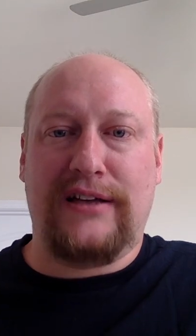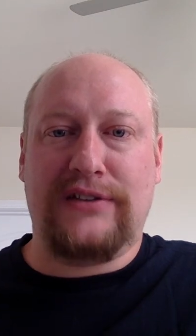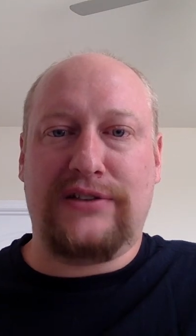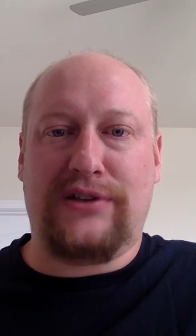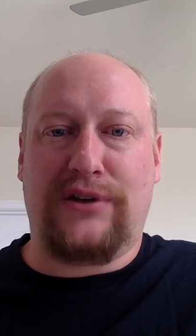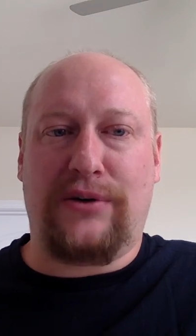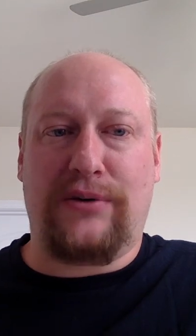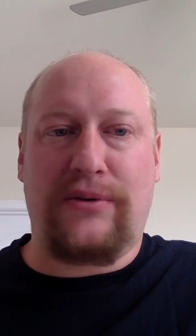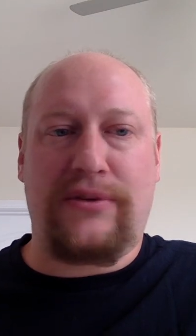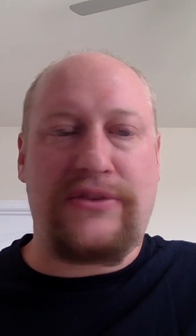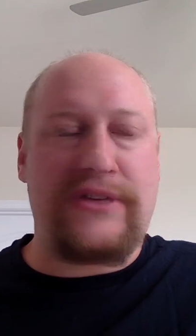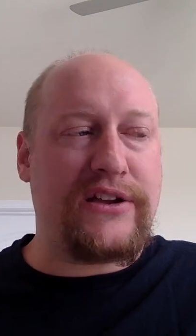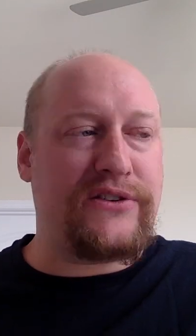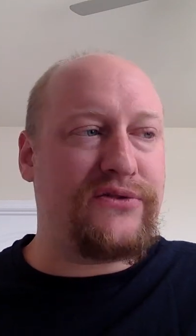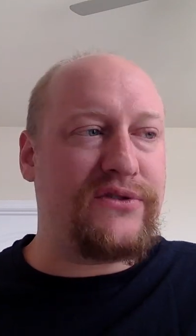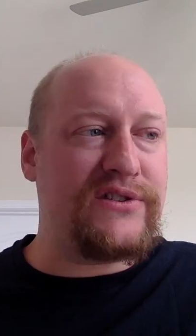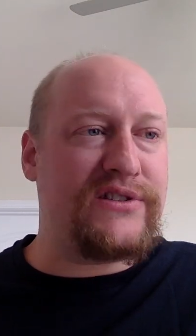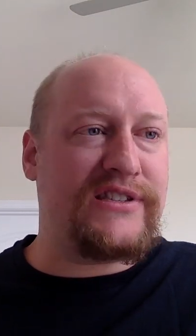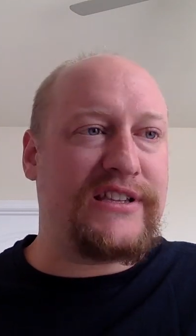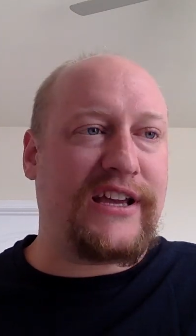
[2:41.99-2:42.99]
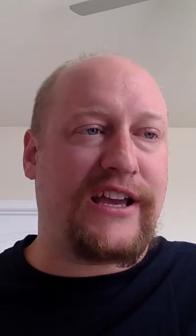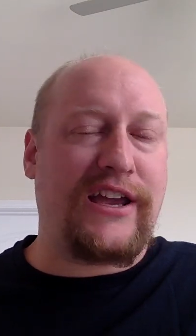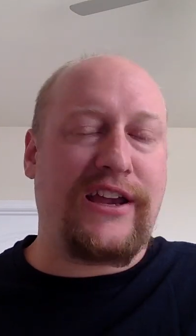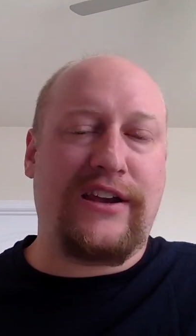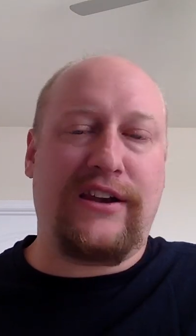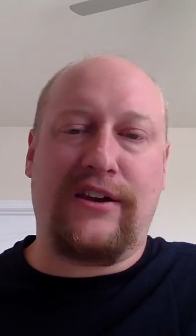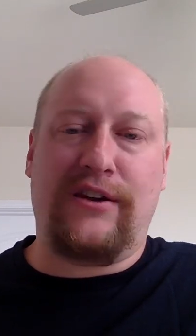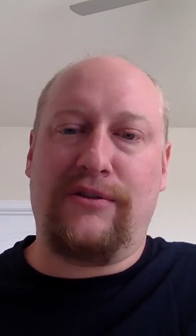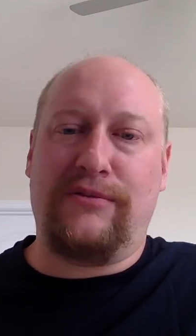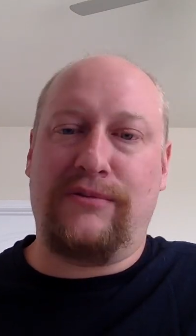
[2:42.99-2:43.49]
So thanks for
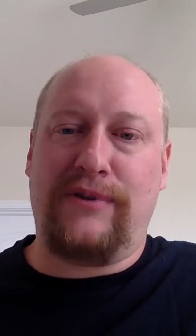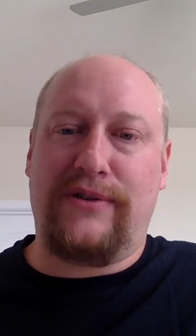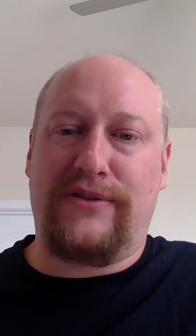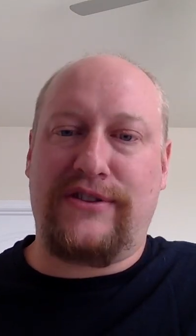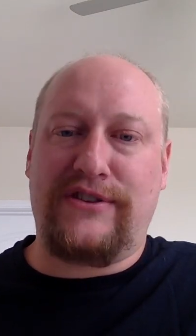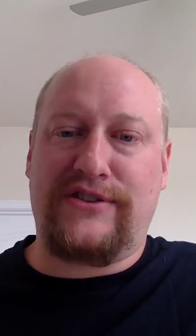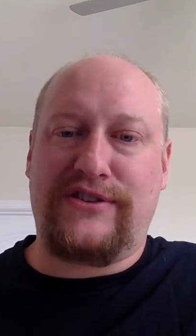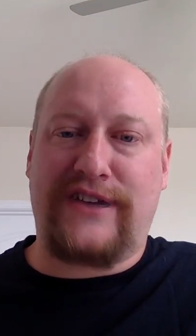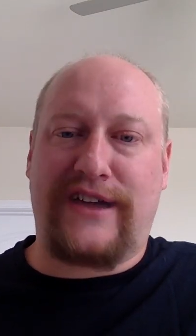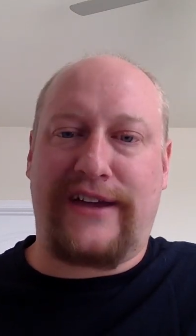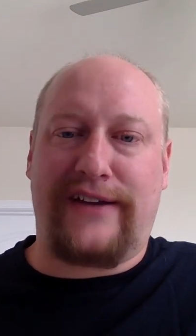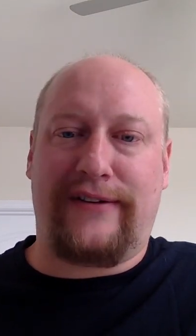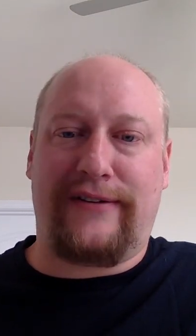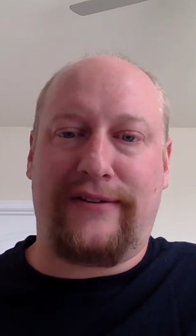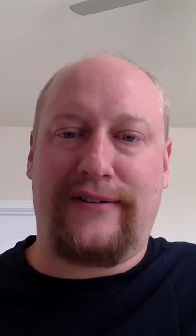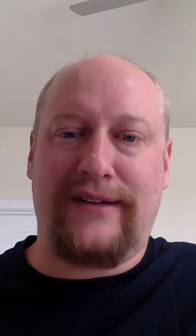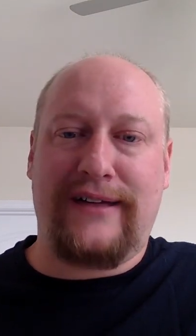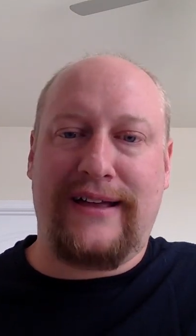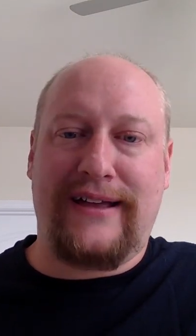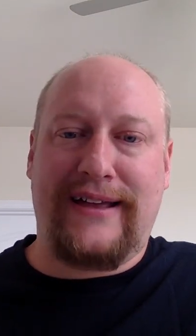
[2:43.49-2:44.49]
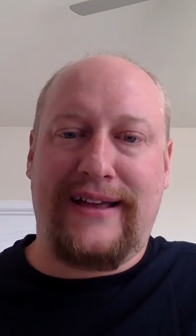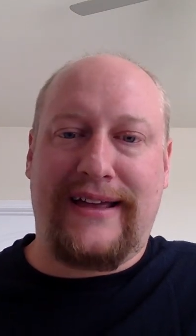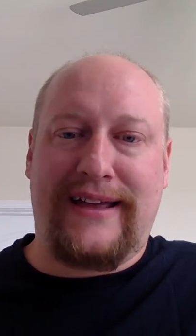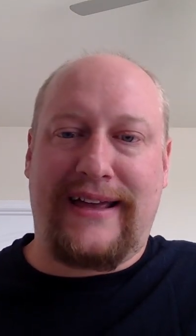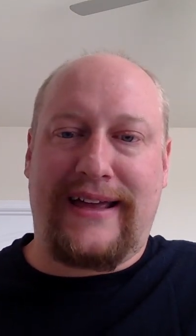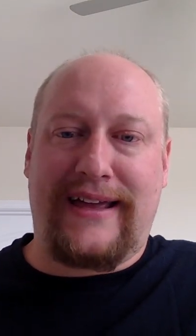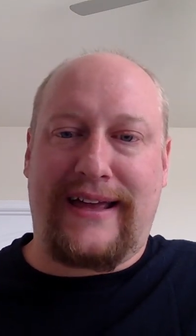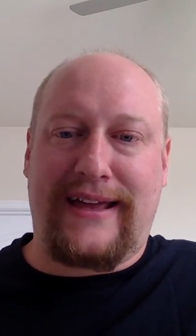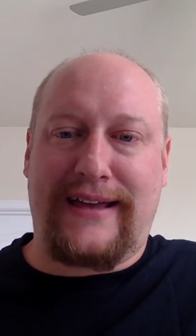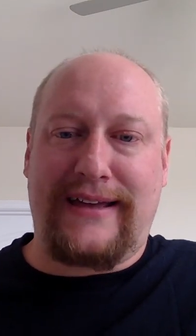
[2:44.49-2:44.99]
sticking with the channel,
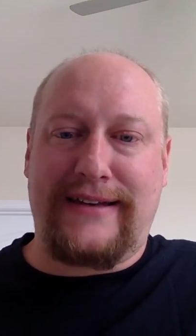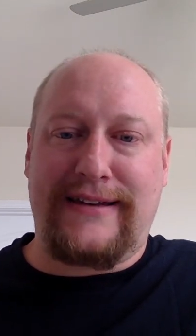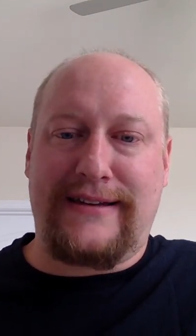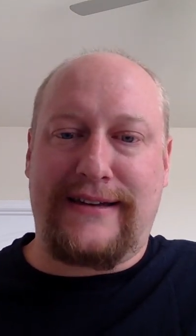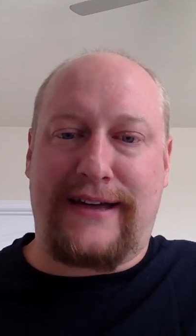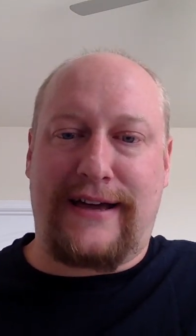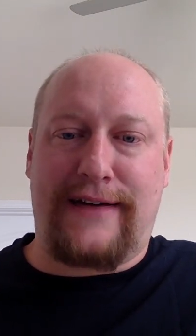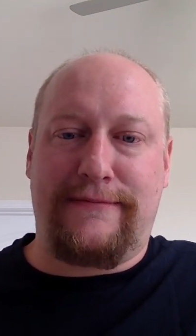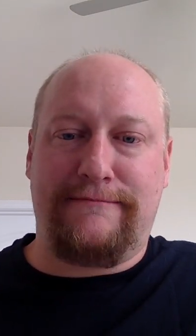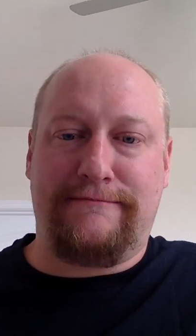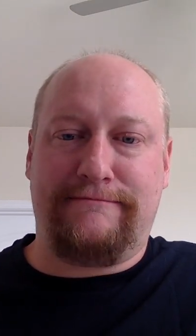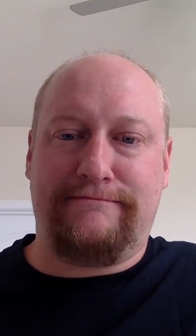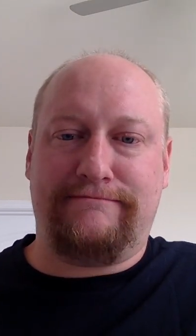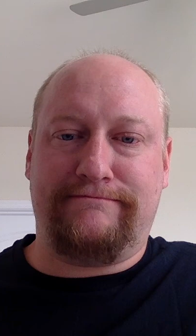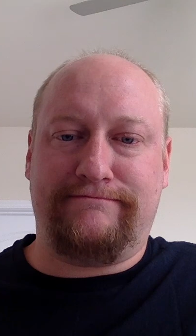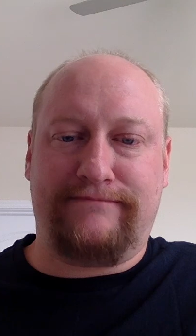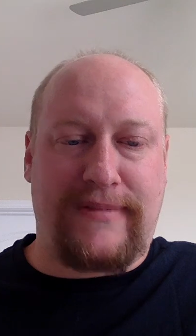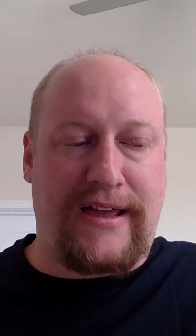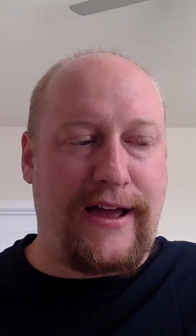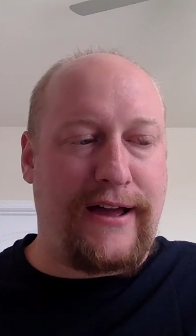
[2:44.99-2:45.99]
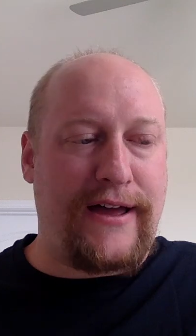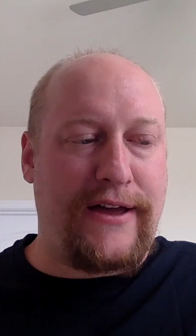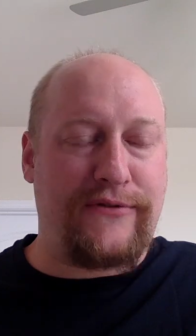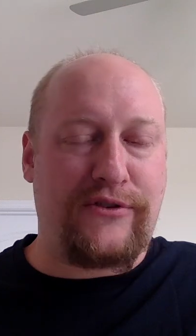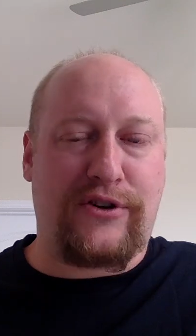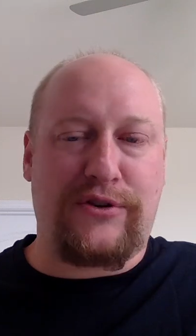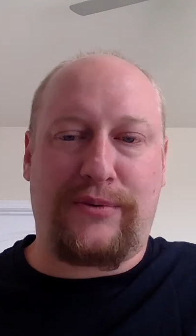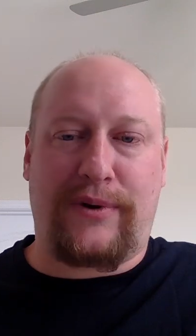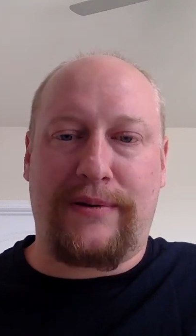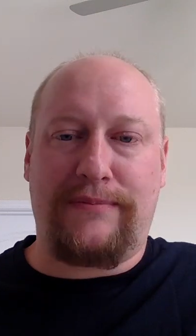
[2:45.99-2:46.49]
and have
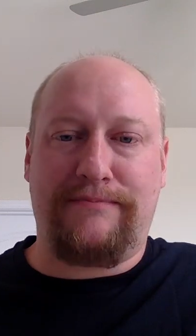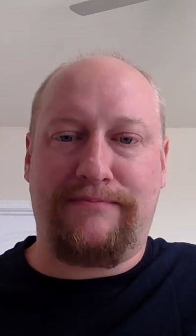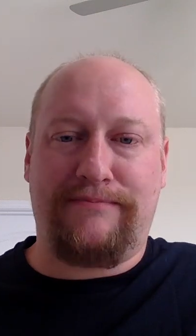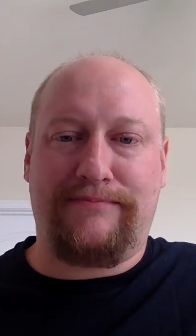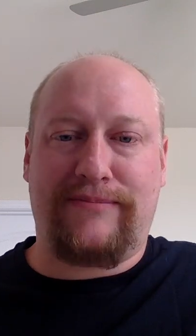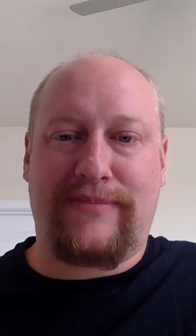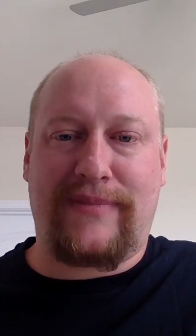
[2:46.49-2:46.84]
a good one.